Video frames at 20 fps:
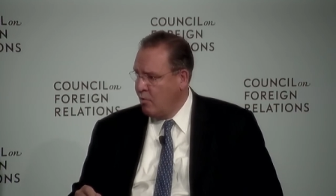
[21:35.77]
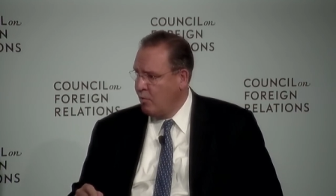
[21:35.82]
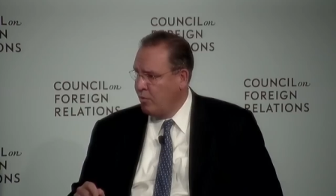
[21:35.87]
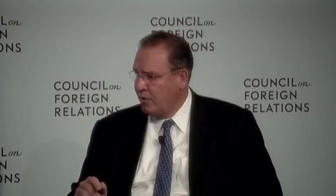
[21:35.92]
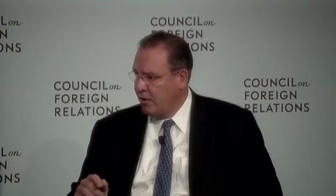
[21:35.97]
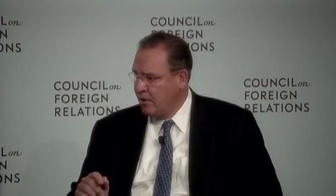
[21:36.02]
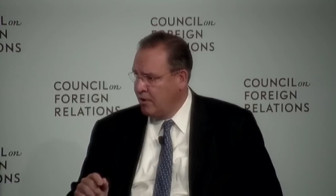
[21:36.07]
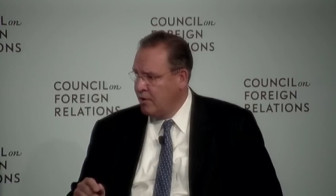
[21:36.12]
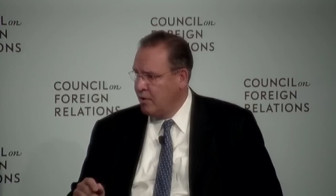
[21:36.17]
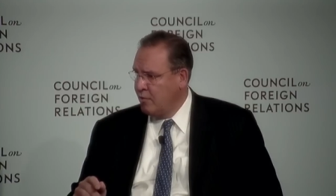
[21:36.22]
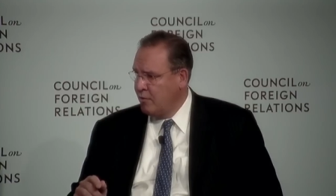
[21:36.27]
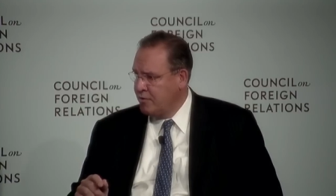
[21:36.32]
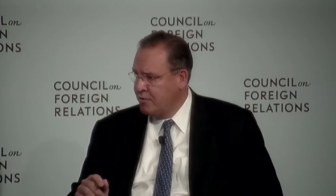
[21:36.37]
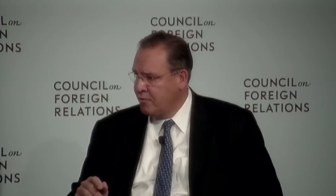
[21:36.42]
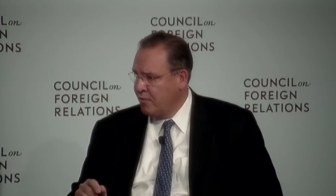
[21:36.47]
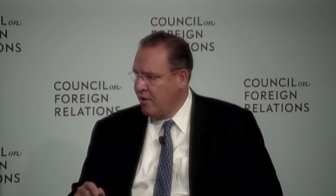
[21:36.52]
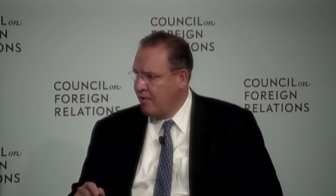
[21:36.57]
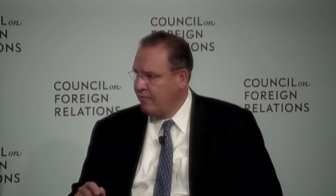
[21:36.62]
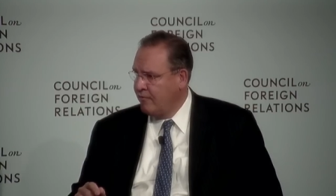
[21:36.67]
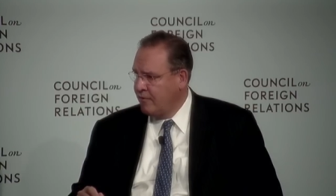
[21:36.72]
We're going to do what's
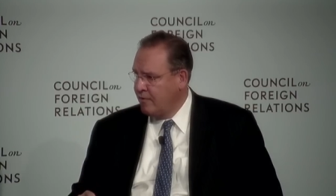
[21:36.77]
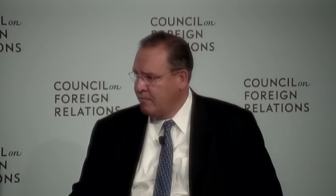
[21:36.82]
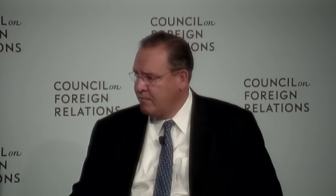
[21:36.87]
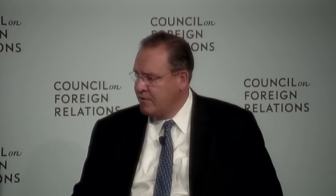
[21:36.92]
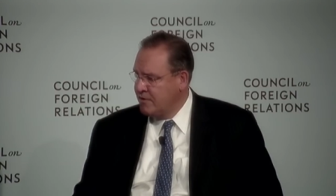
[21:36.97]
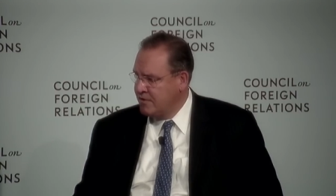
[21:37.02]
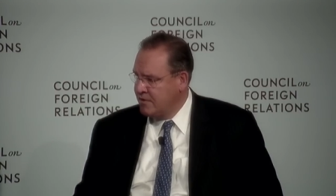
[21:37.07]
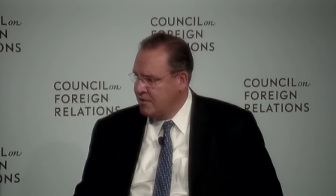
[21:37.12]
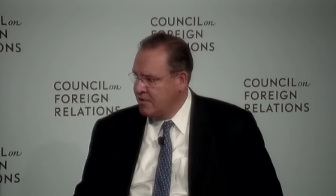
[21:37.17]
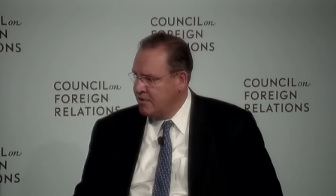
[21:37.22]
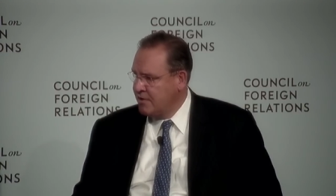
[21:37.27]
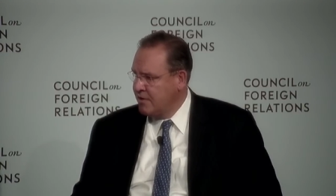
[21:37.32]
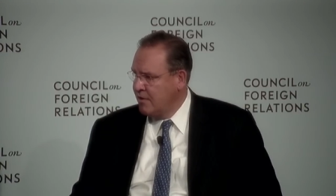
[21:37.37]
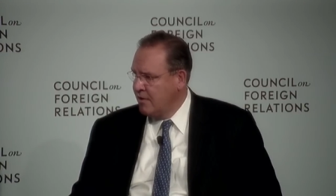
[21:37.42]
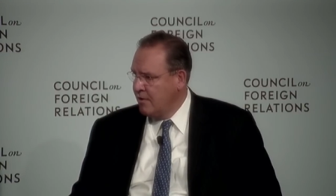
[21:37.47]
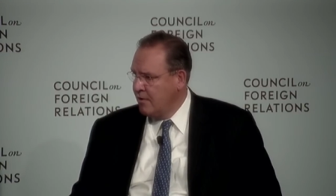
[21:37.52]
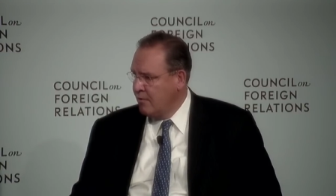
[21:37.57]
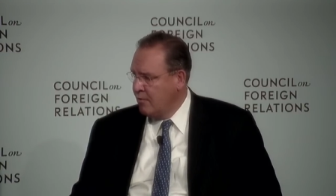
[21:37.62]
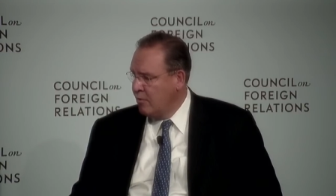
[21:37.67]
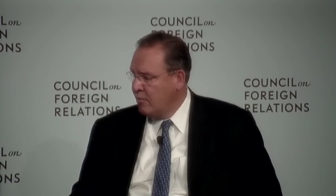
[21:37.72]
right for the business
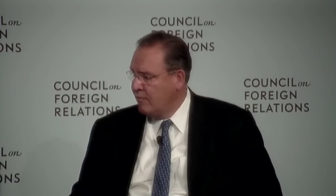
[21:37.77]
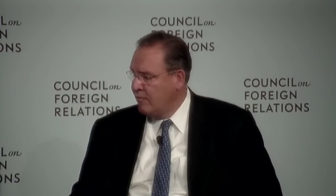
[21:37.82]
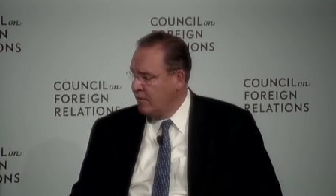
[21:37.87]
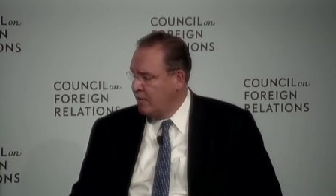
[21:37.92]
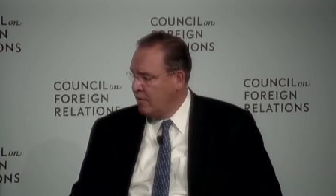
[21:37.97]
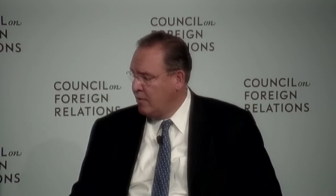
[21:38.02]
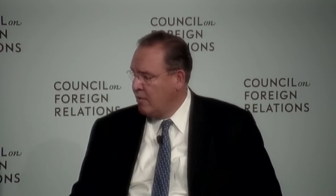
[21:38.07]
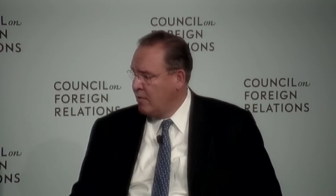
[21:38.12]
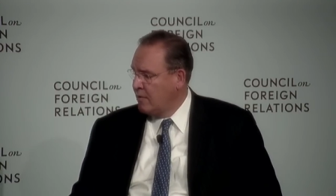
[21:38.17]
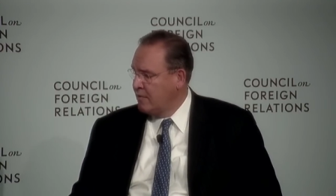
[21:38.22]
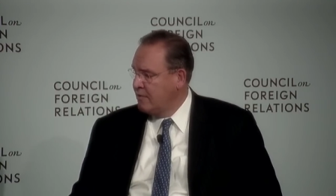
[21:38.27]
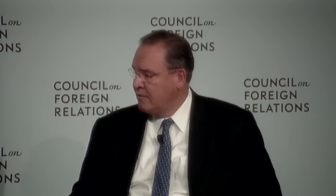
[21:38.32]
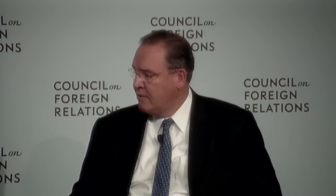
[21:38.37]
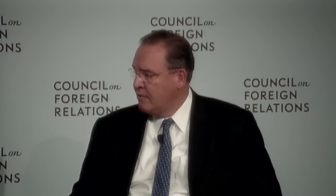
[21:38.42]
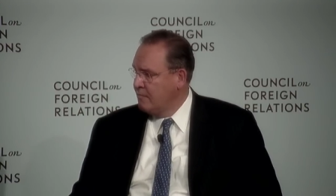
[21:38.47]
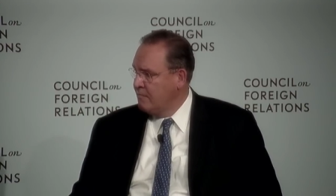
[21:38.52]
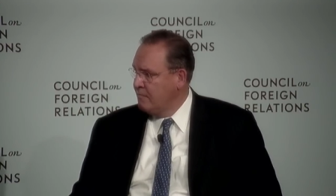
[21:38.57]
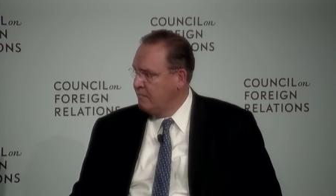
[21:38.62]
over the long term.